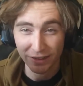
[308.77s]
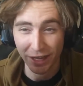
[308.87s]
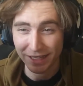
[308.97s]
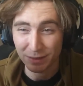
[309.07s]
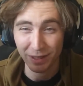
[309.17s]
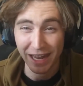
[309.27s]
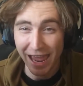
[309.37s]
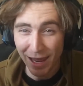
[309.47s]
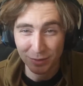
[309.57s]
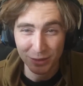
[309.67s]
Like, he's been
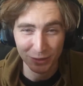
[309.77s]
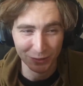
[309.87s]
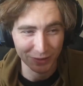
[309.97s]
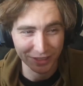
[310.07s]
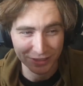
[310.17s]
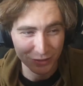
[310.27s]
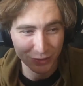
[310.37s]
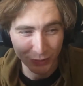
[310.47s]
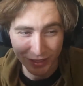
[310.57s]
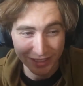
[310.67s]
absolutely
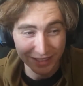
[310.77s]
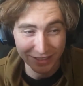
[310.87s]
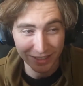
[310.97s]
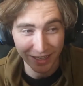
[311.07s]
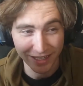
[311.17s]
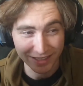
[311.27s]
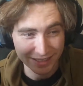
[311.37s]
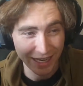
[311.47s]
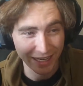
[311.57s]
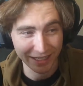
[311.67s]
destroyed. It's
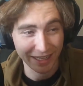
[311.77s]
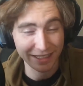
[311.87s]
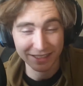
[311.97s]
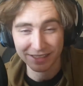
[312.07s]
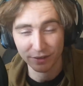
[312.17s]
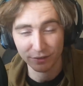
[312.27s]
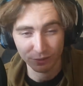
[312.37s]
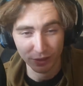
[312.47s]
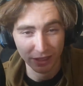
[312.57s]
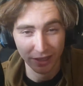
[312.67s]
insane, and he doesn't
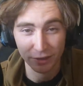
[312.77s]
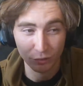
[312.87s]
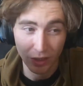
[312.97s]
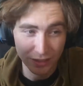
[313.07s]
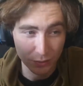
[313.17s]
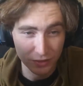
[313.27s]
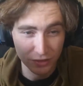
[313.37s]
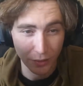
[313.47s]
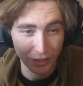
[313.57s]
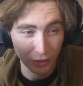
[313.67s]
even really like realize
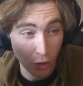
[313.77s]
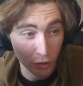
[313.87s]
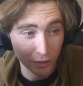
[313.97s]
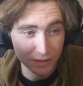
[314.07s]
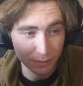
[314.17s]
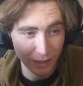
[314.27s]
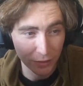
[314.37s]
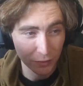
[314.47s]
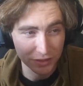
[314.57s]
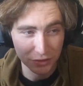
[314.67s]
what's going on in this
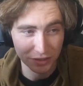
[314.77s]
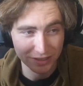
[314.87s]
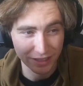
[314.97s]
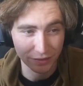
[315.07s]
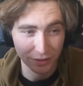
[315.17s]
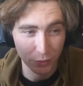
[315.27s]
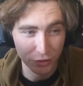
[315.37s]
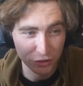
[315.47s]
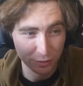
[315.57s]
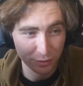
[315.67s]
panel, as you can see from the
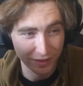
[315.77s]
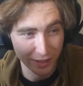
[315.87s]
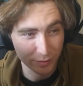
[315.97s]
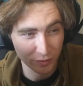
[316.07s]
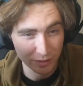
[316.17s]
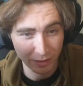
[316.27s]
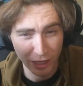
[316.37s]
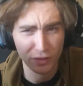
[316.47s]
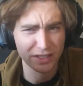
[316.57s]
question mark that comes from his mouth.